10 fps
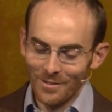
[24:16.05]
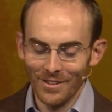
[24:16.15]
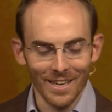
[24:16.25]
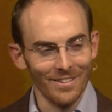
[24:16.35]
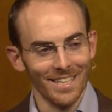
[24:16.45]

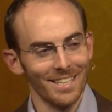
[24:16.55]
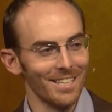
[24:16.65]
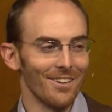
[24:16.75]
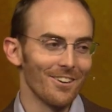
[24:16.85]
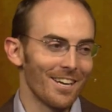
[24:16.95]
but I mean, you
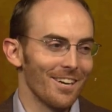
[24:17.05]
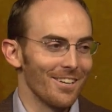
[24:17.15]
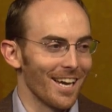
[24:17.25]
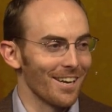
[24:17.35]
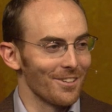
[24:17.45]
know, you're here,
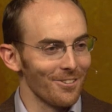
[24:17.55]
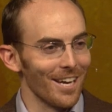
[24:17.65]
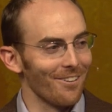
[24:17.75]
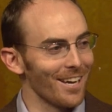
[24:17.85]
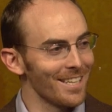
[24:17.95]
you got to do
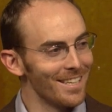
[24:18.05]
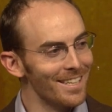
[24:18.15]
that, right?